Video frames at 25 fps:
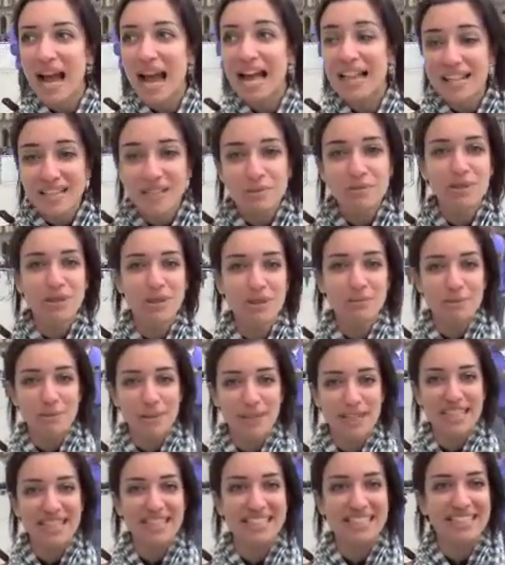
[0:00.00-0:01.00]
At least we look
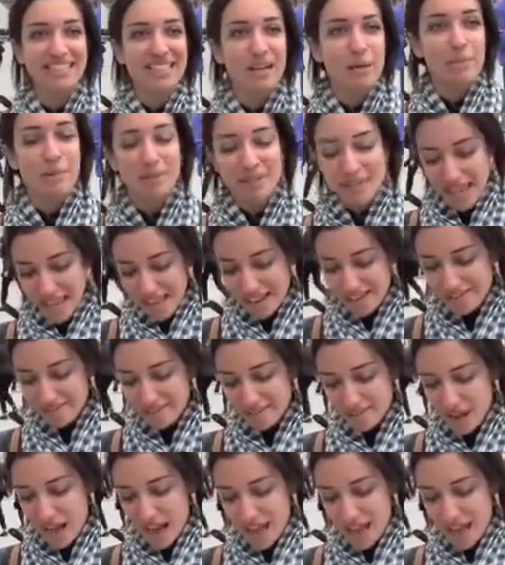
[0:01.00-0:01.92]
pretty. But then